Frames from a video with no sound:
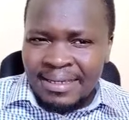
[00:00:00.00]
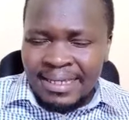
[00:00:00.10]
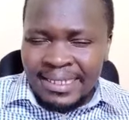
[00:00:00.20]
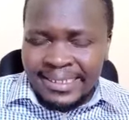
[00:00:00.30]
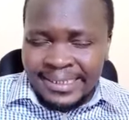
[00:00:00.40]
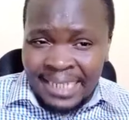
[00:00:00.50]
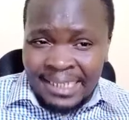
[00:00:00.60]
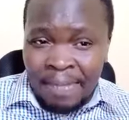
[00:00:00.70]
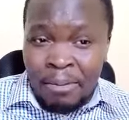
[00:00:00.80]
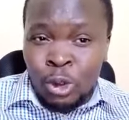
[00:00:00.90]
It's
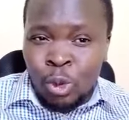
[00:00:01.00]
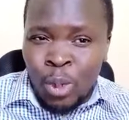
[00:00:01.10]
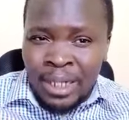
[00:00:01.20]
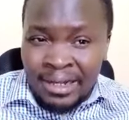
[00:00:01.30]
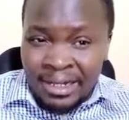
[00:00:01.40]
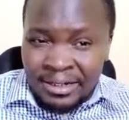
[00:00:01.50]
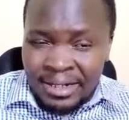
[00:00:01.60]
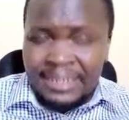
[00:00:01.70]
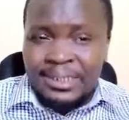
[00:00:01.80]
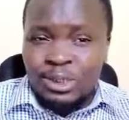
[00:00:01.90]
just about 100
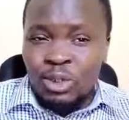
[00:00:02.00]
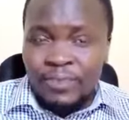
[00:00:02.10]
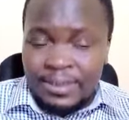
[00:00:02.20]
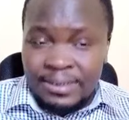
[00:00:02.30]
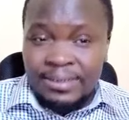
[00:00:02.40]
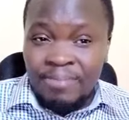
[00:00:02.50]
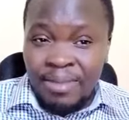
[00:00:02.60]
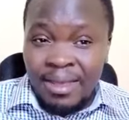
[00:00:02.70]
days in office.